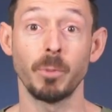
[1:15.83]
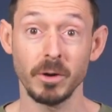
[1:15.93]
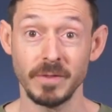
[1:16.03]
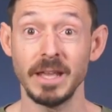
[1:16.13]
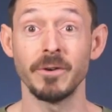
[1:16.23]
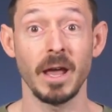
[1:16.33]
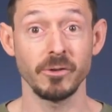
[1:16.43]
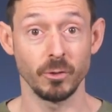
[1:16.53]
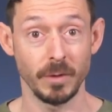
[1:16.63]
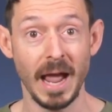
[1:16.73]
part of the
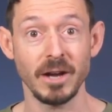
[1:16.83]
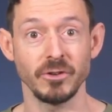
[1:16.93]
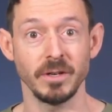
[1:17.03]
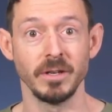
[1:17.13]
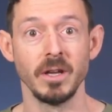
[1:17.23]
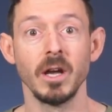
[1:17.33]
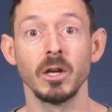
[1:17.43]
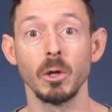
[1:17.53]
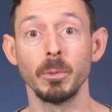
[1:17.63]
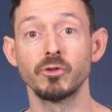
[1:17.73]
international reaction,
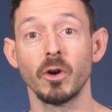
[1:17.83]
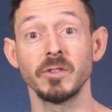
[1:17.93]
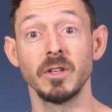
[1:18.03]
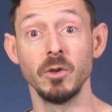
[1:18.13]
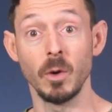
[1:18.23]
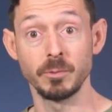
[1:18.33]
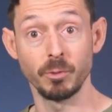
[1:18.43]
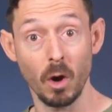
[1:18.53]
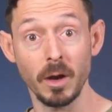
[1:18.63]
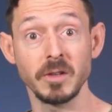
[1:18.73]
global trust in US
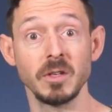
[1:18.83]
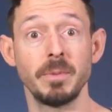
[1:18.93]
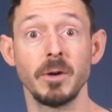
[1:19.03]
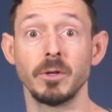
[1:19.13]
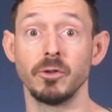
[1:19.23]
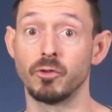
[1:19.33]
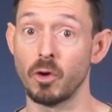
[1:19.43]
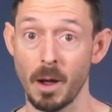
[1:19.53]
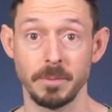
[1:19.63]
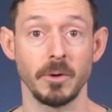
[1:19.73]
products appeared to
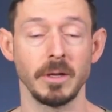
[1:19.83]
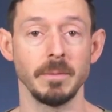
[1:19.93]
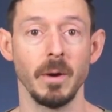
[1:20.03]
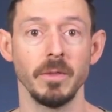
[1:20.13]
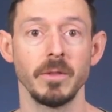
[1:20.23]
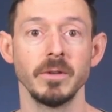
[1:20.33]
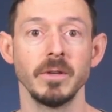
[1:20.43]
drop during the month.